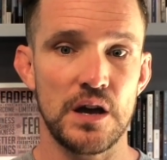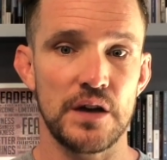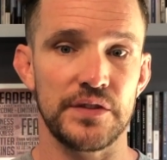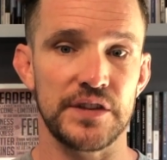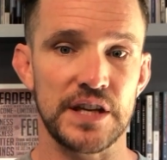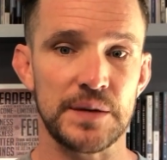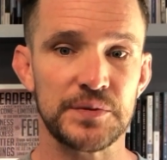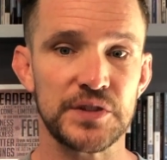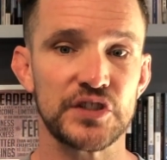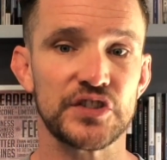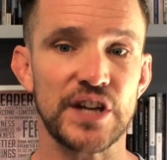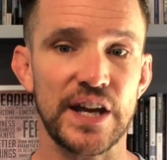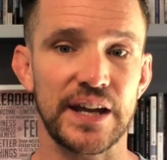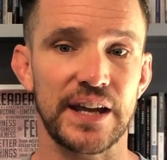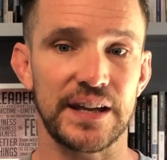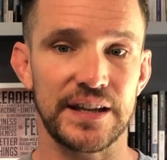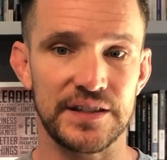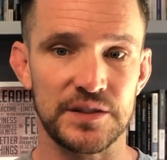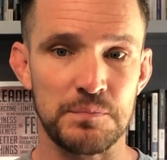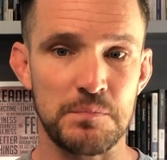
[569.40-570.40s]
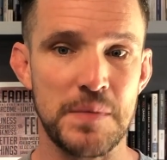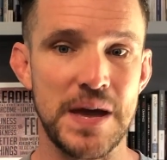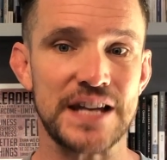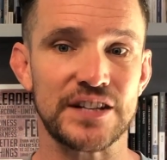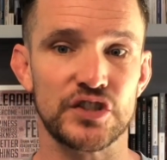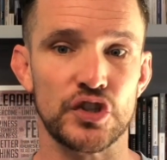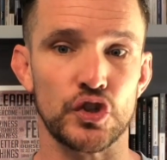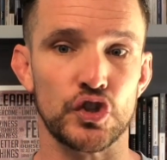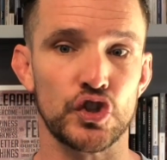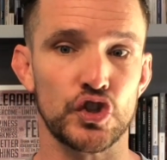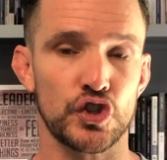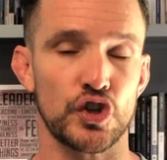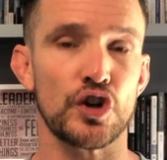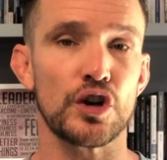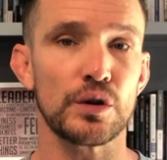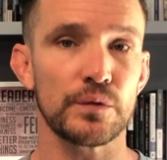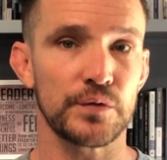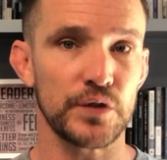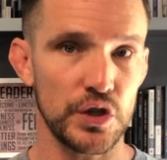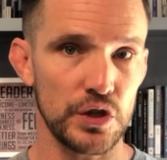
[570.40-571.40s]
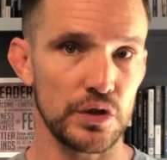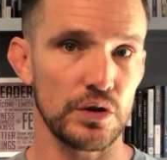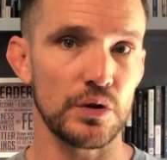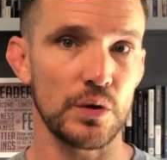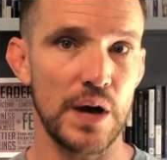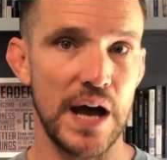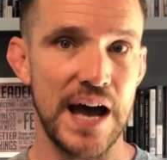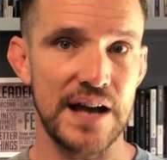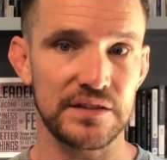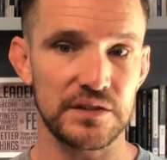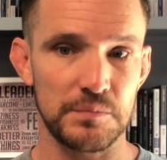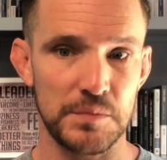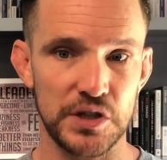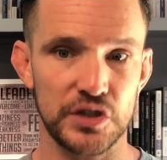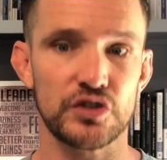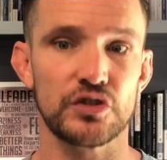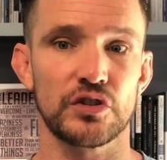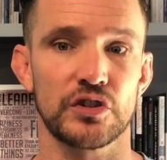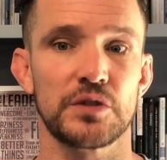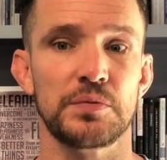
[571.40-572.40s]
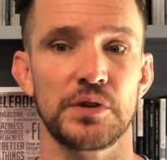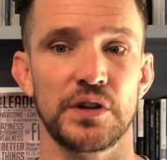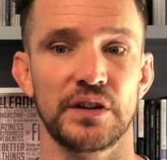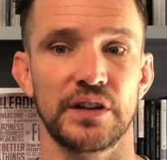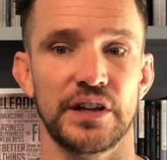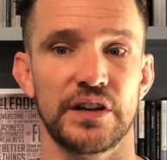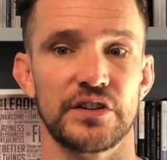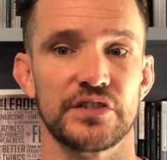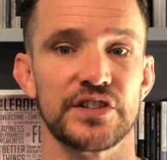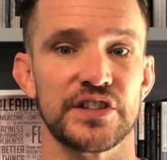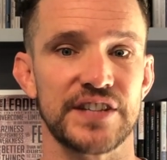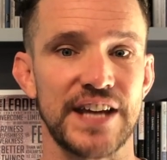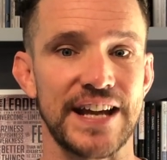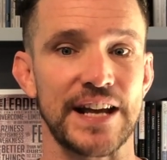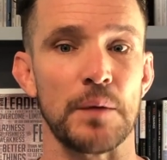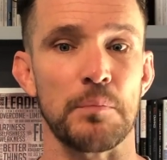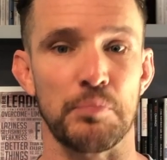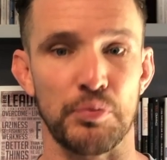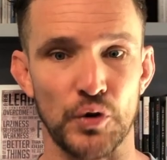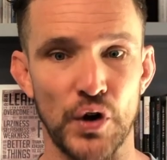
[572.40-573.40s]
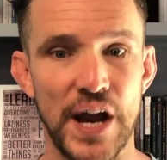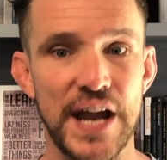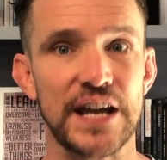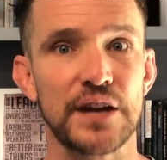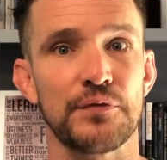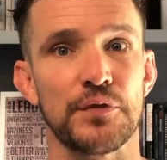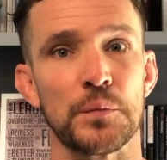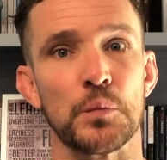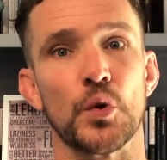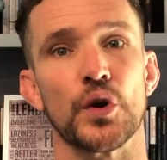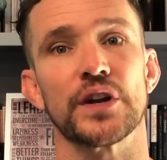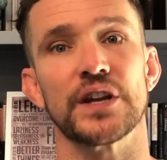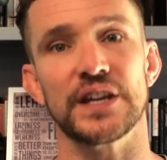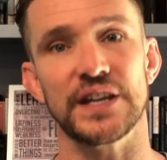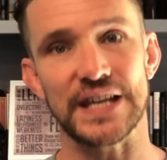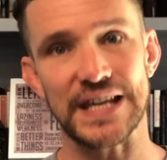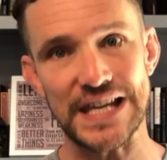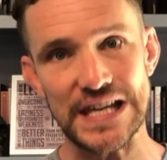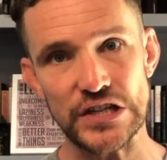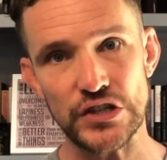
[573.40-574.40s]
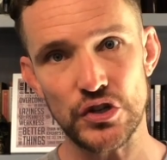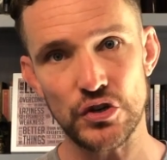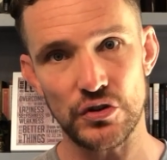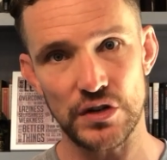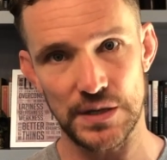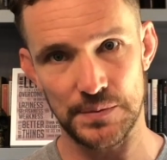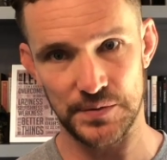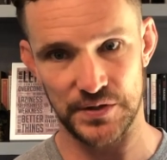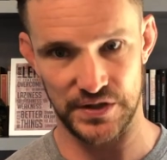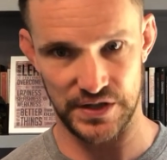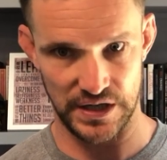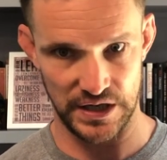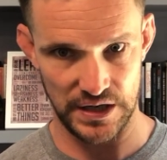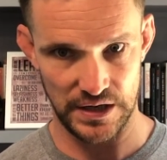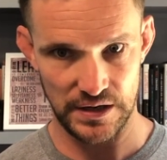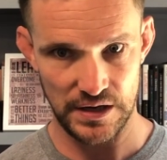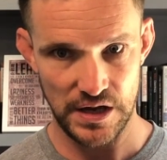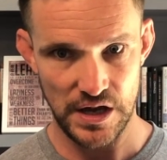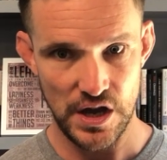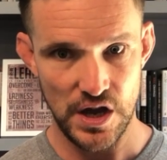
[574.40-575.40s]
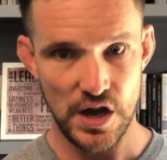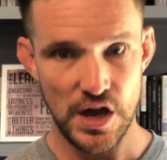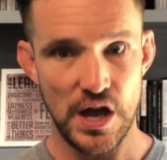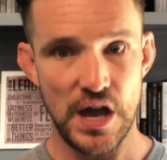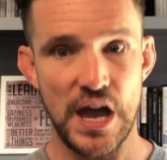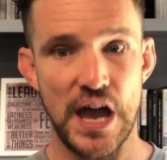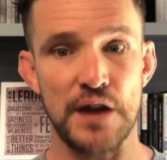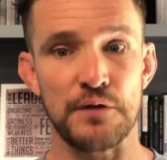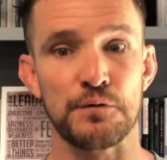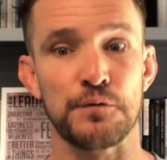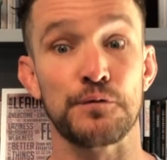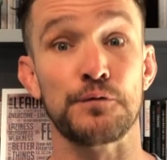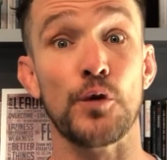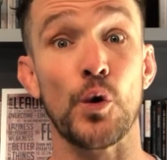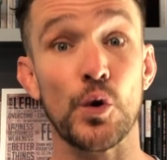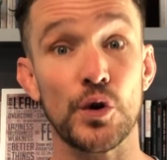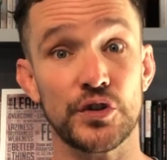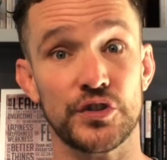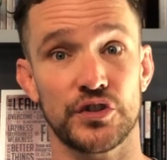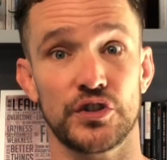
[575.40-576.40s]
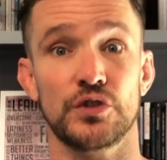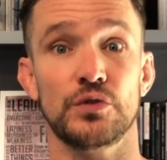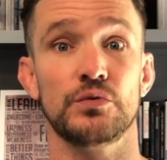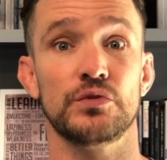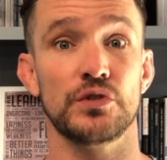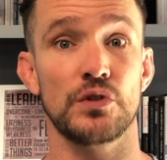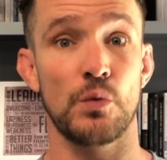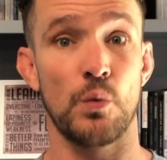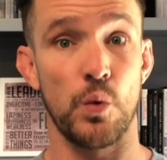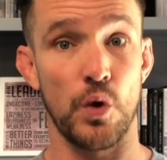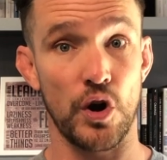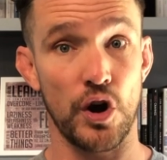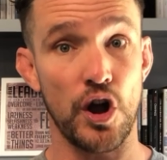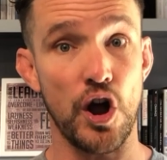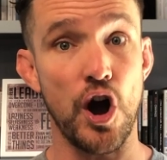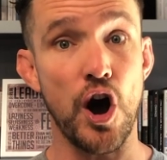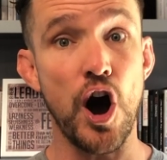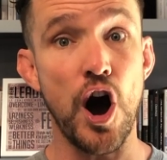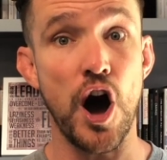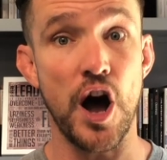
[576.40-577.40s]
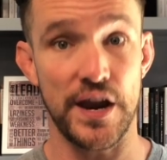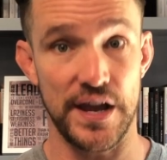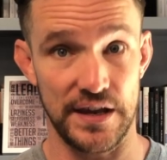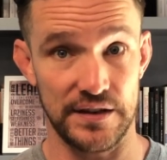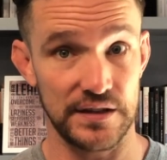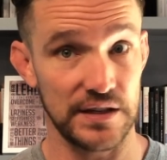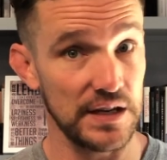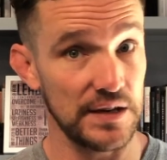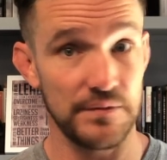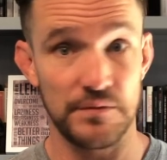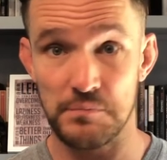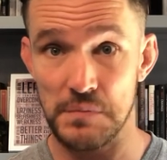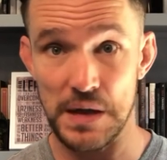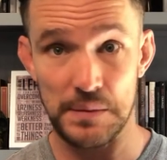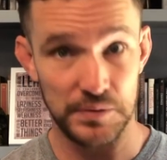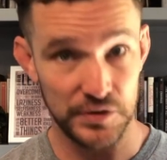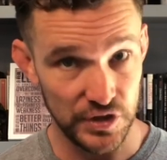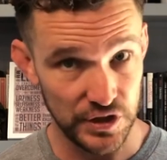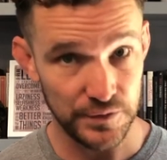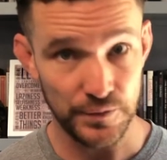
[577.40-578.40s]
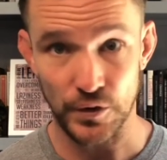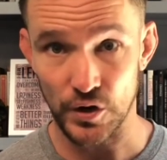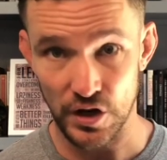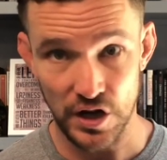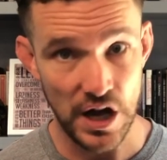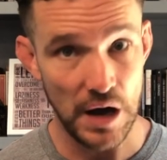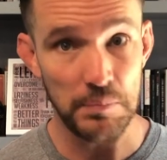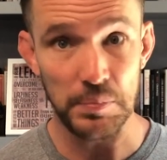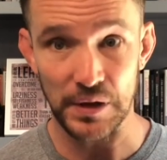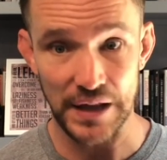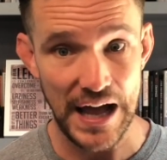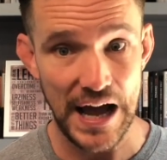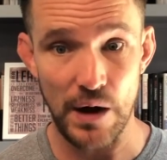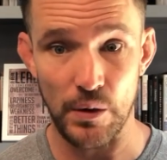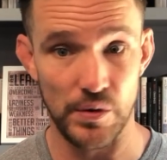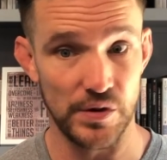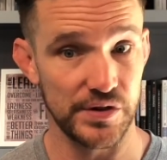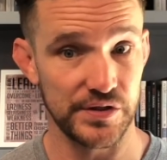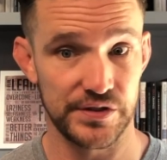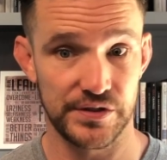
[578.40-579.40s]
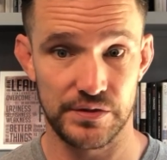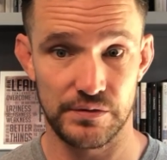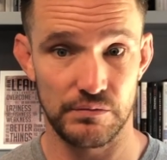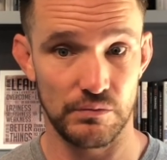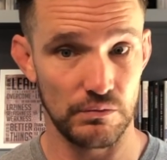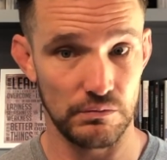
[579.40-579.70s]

The MC checking is meant to serve you as a missional community leader to take a break from working in your MC and force you to work on it, even maybe just for a couple hours,